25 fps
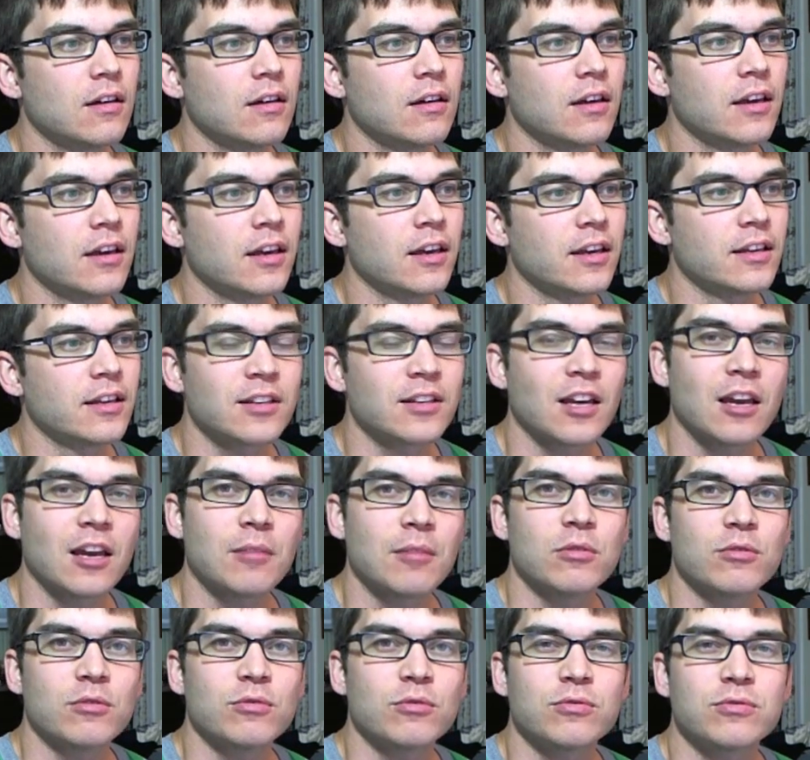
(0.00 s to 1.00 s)
a type
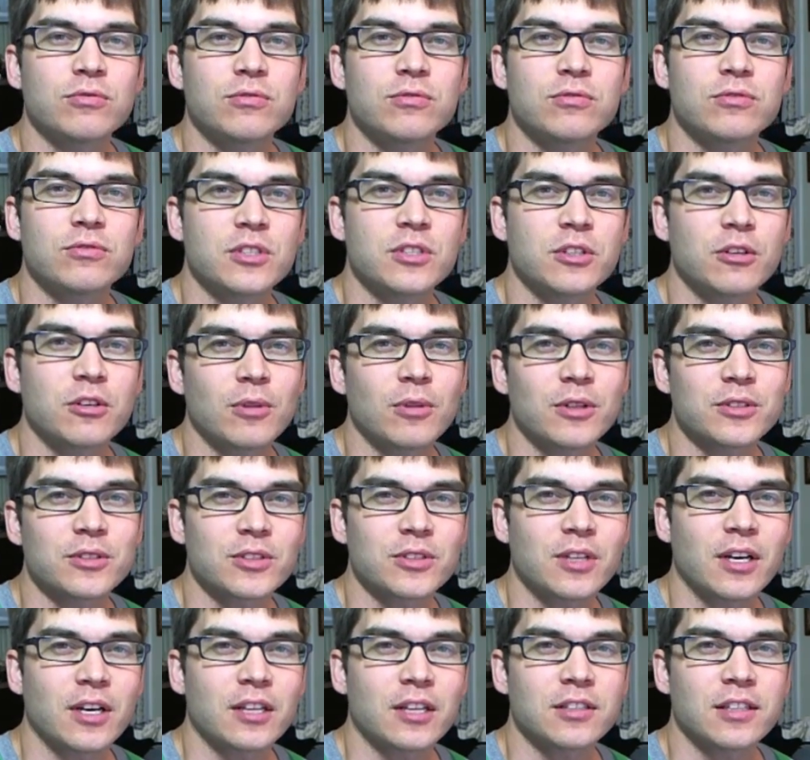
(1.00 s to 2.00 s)
of single malt
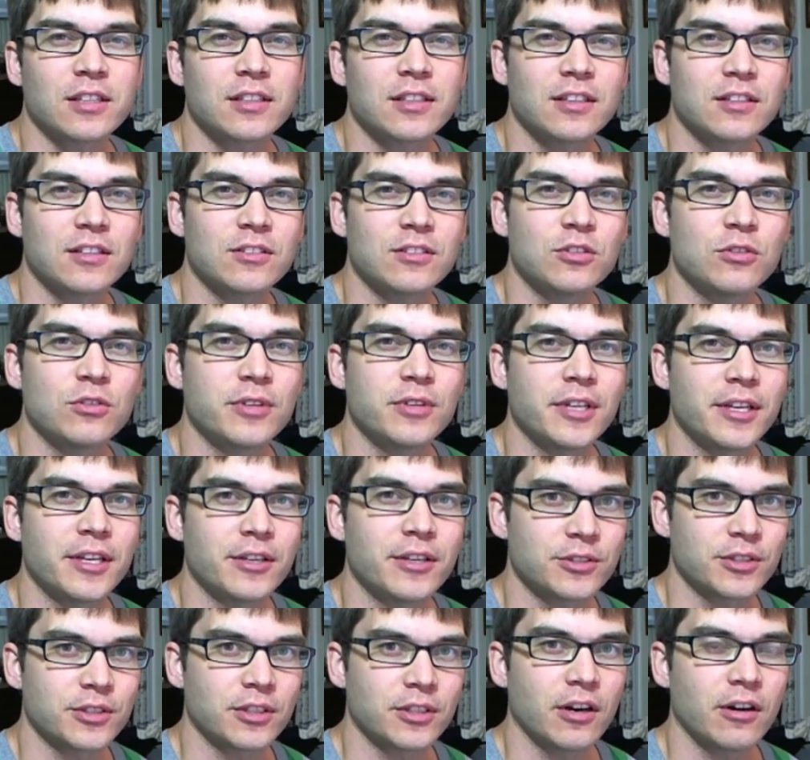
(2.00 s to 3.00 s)
scotch I did two
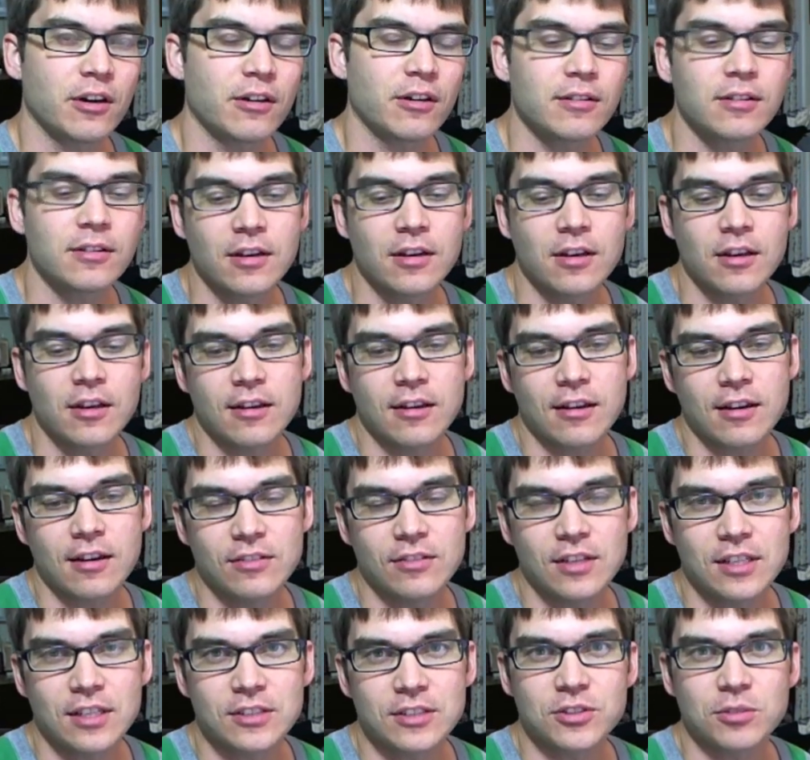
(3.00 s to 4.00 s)
videos ago,
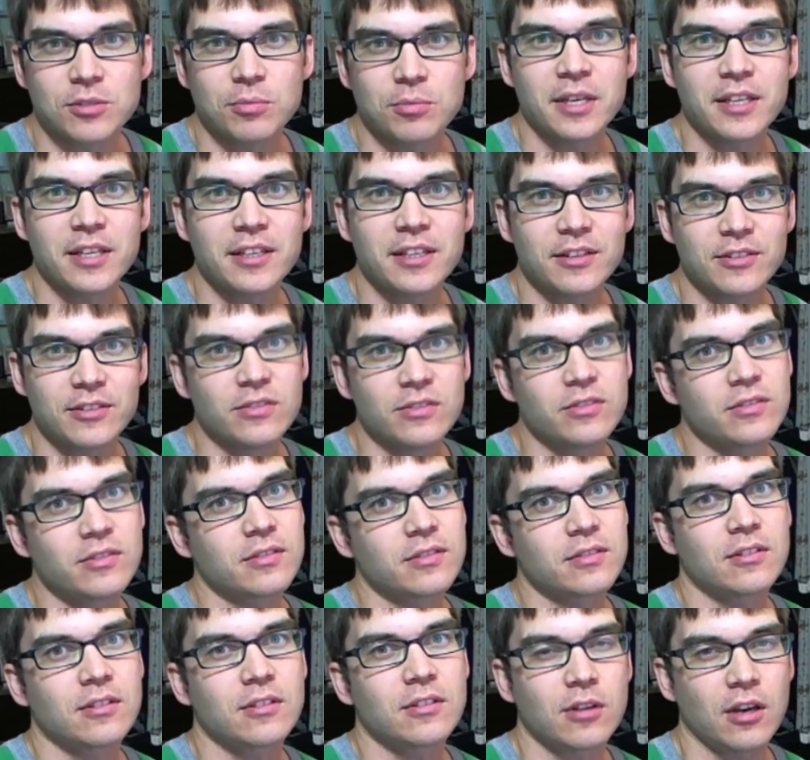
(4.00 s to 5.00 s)
and that's the peated
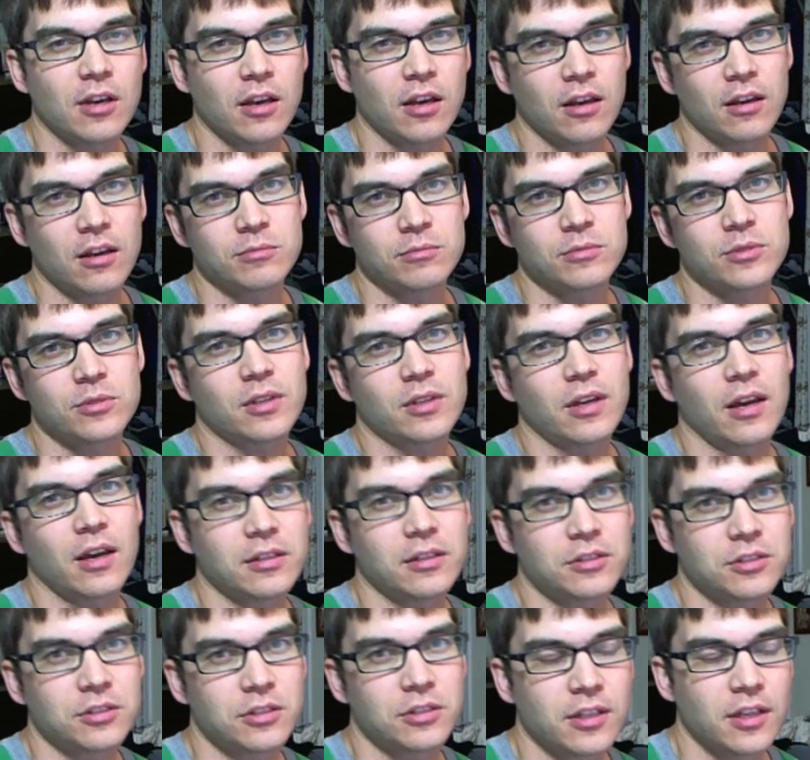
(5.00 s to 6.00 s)

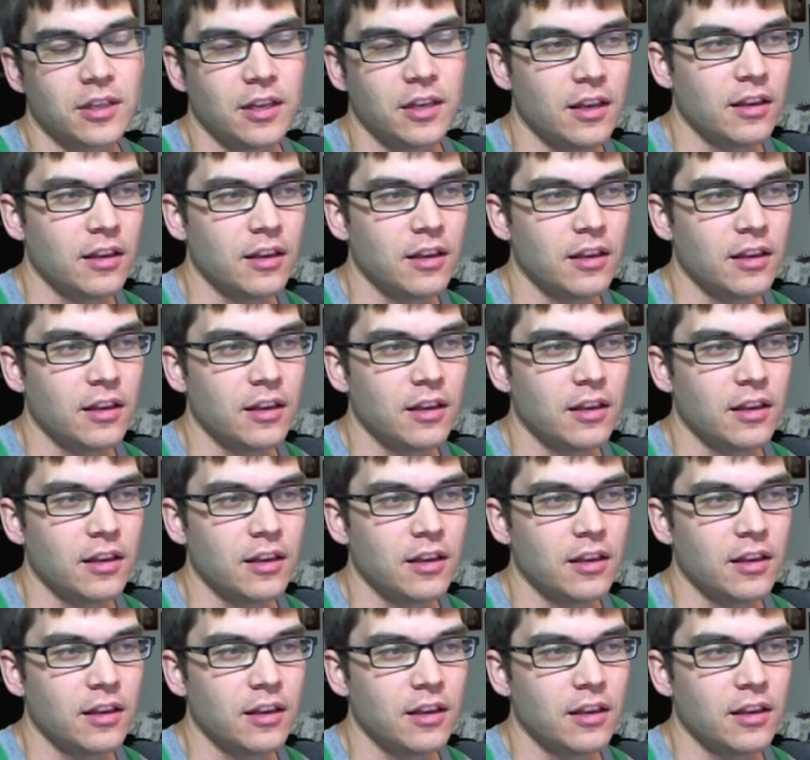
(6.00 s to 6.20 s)
scotch.